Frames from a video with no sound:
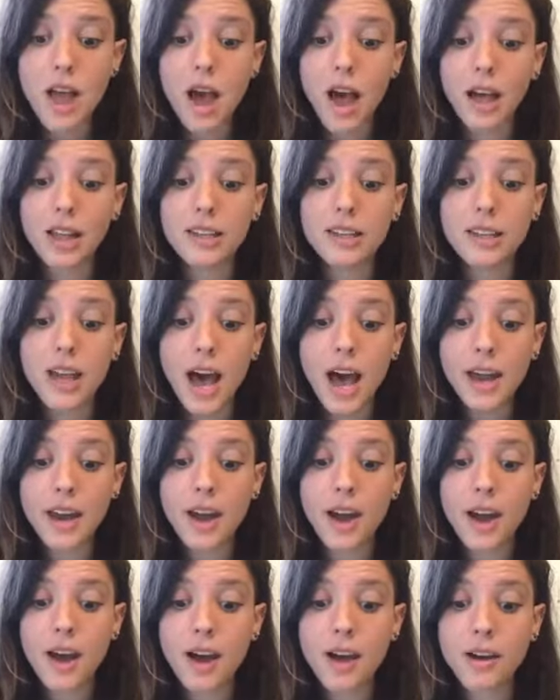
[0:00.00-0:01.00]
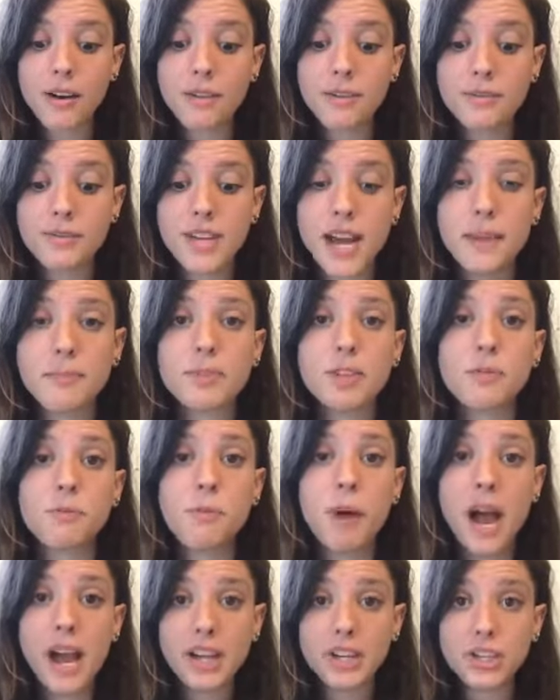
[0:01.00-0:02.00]
A lot of types of
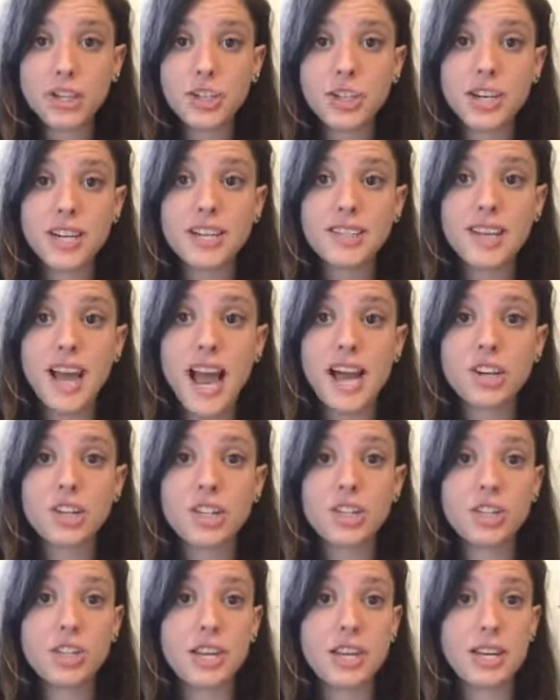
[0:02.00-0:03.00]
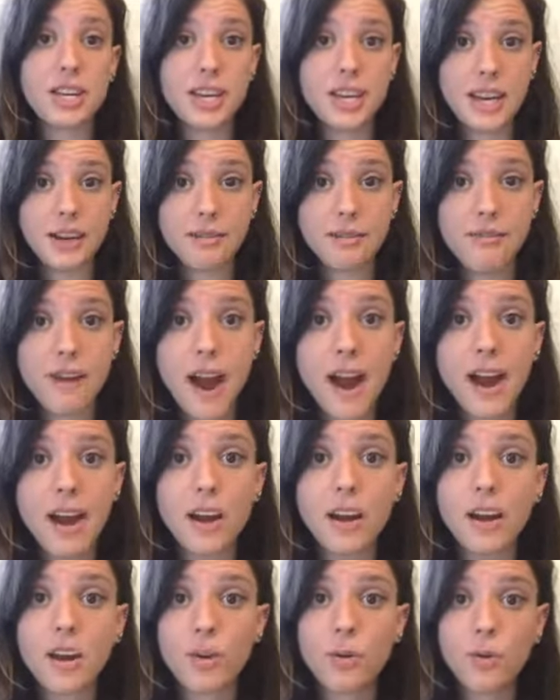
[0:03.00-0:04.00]
pine trees actually need
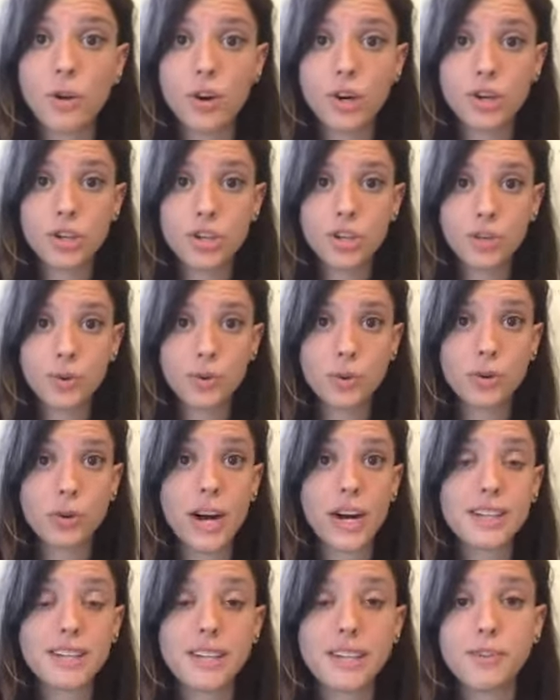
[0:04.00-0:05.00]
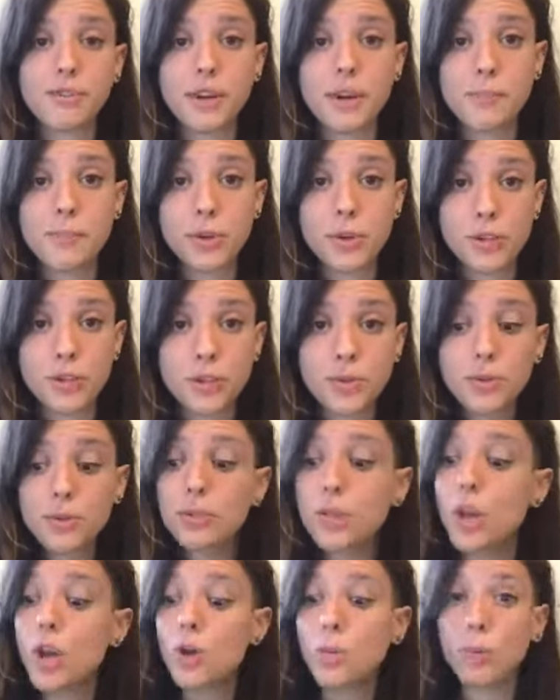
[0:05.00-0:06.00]
fire in order to correctly reproduce.
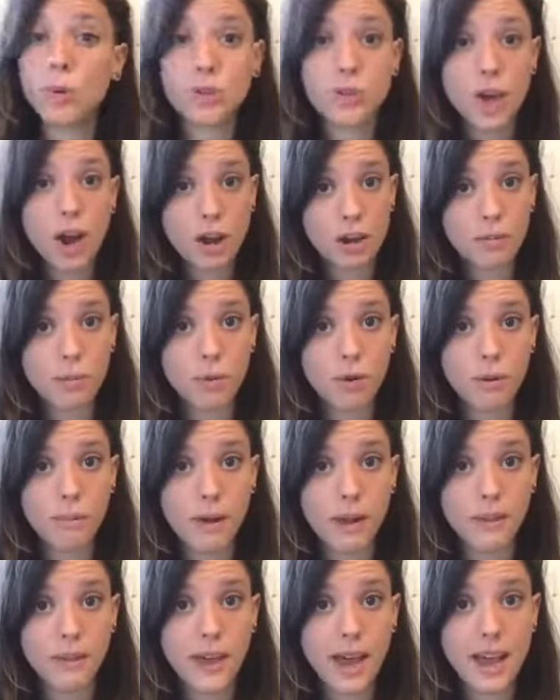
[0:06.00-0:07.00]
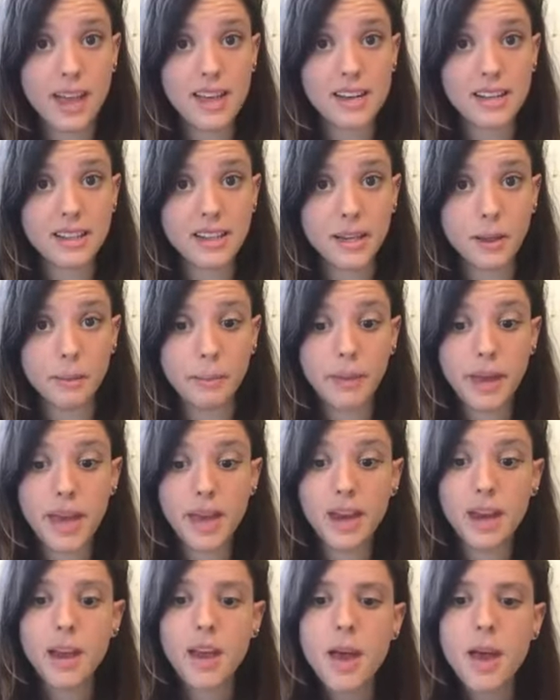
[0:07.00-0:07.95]
We'll talk more about that in a little bit.